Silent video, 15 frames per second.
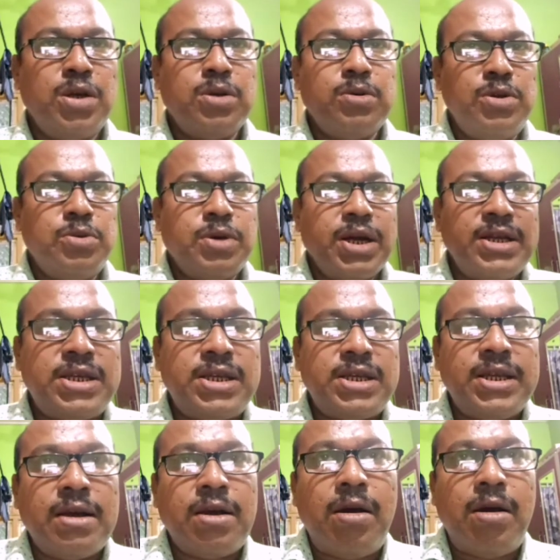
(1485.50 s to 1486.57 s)
you can see
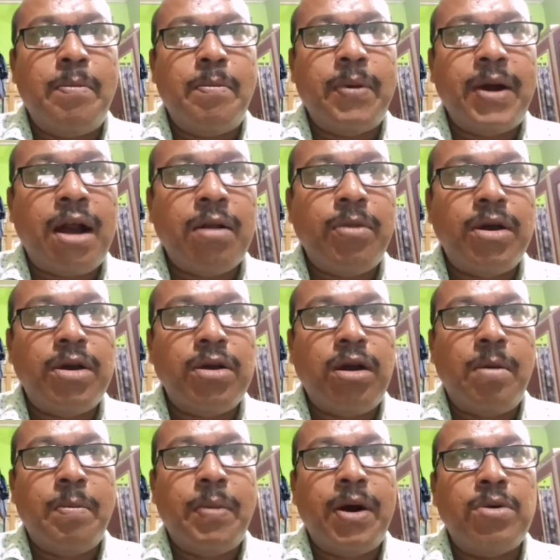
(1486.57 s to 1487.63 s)
the carbon
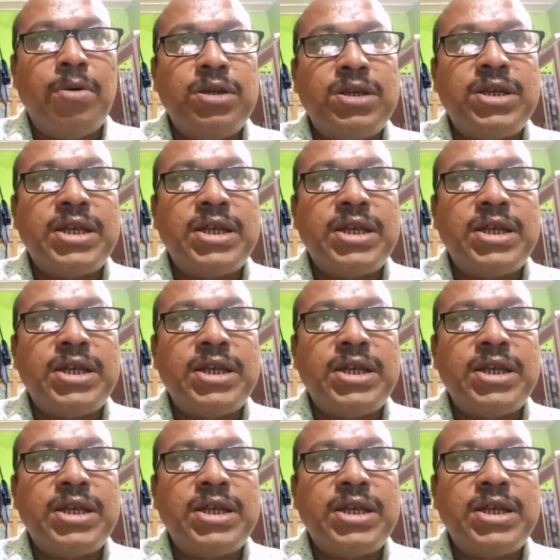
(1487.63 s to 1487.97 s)
compounds